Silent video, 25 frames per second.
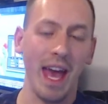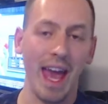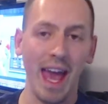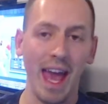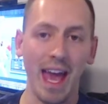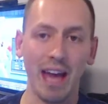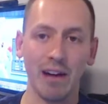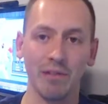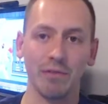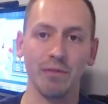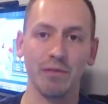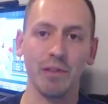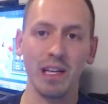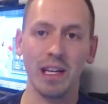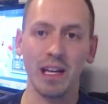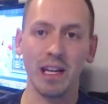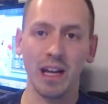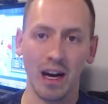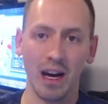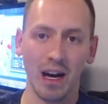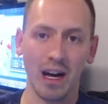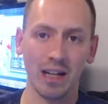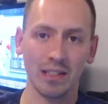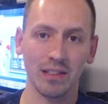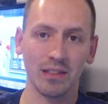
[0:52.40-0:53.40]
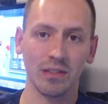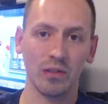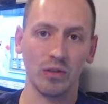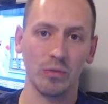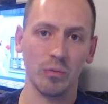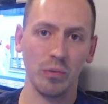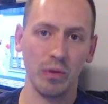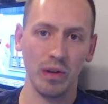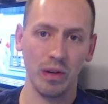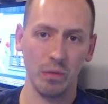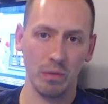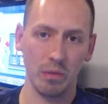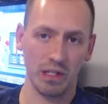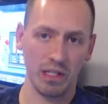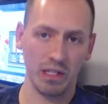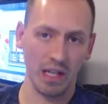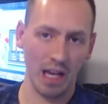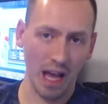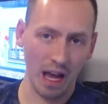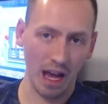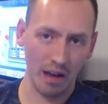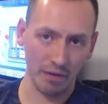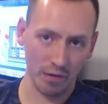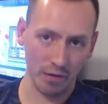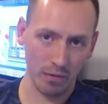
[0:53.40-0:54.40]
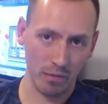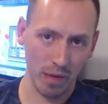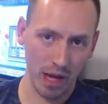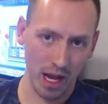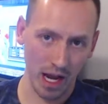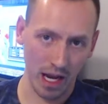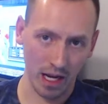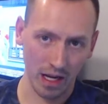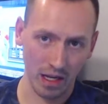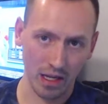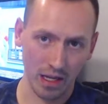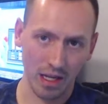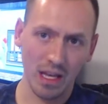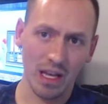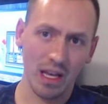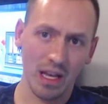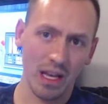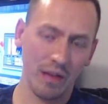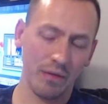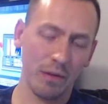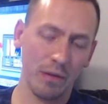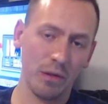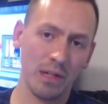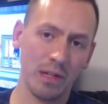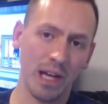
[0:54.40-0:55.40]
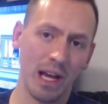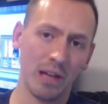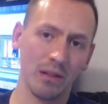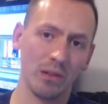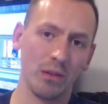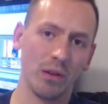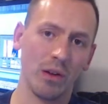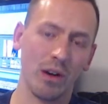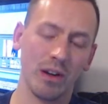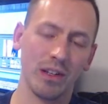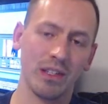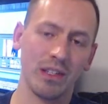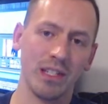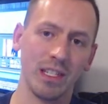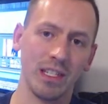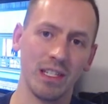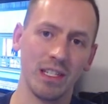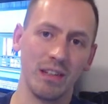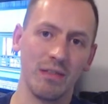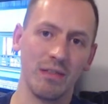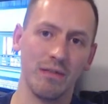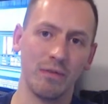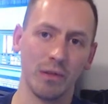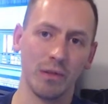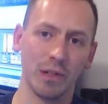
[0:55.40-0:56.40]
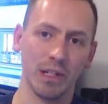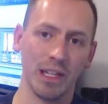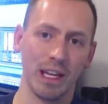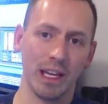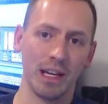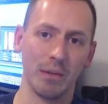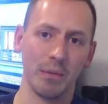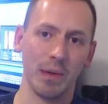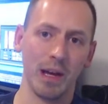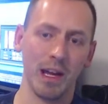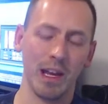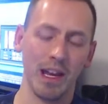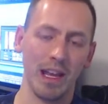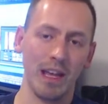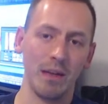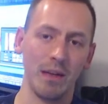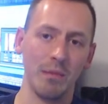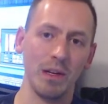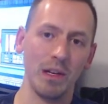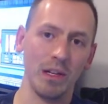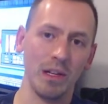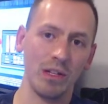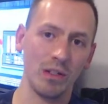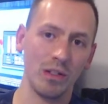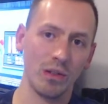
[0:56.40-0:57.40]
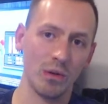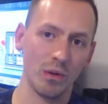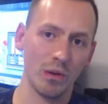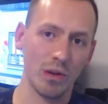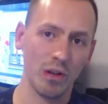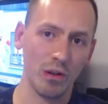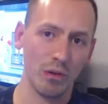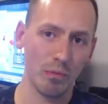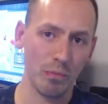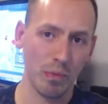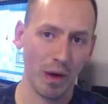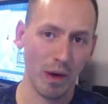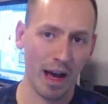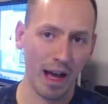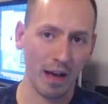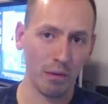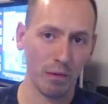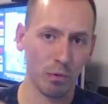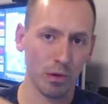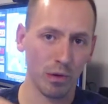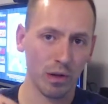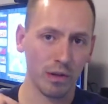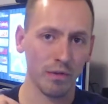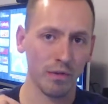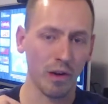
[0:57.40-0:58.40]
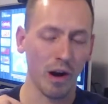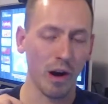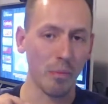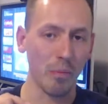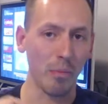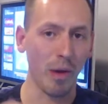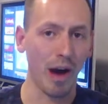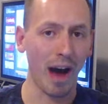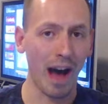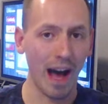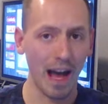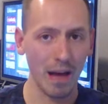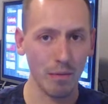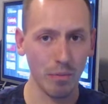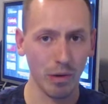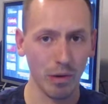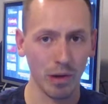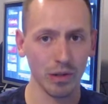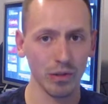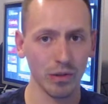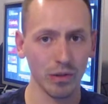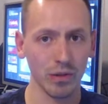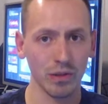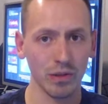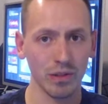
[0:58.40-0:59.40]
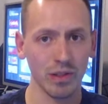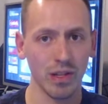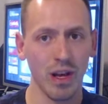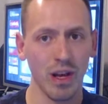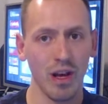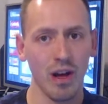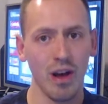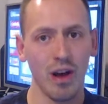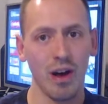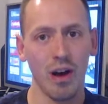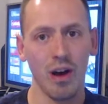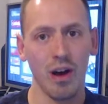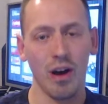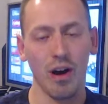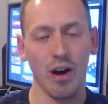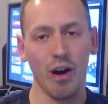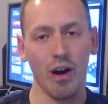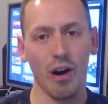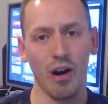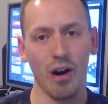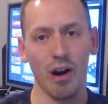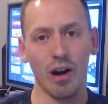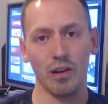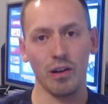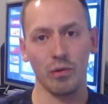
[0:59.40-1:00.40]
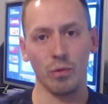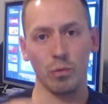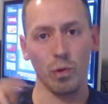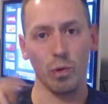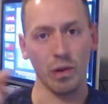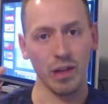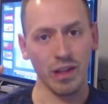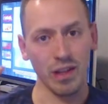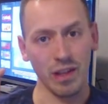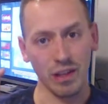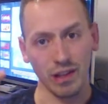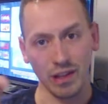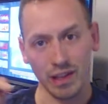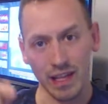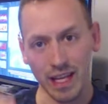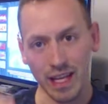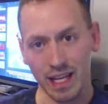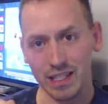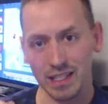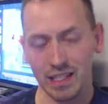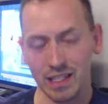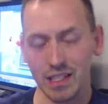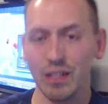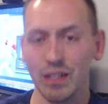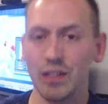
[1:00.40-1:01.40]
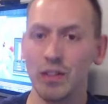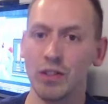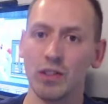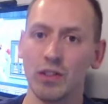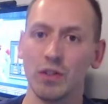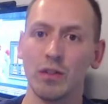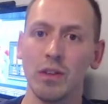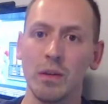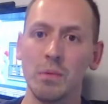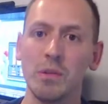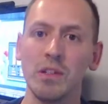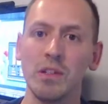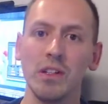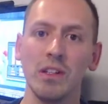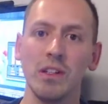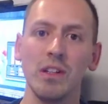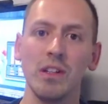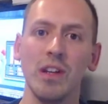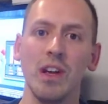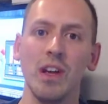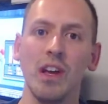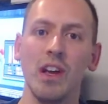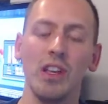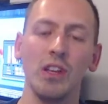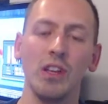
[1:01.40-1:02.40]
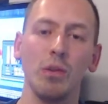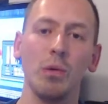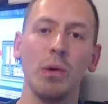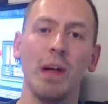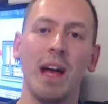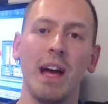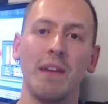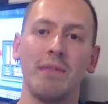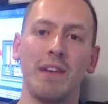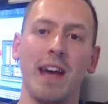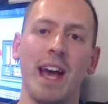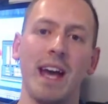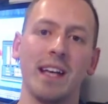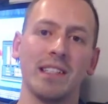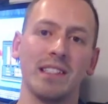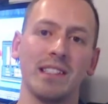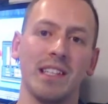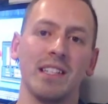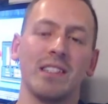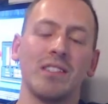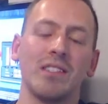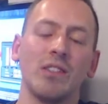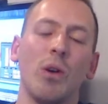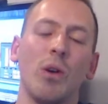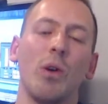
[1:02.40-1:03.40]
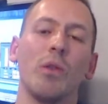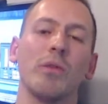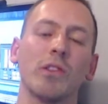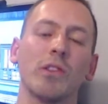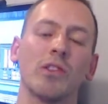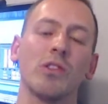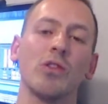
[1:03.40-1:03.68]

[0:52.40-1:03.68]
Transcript: every console pretty much ever made. If you download our 64 gigabyte image or you buy one of our Pi bundles on one of the links in the description, you will have access to over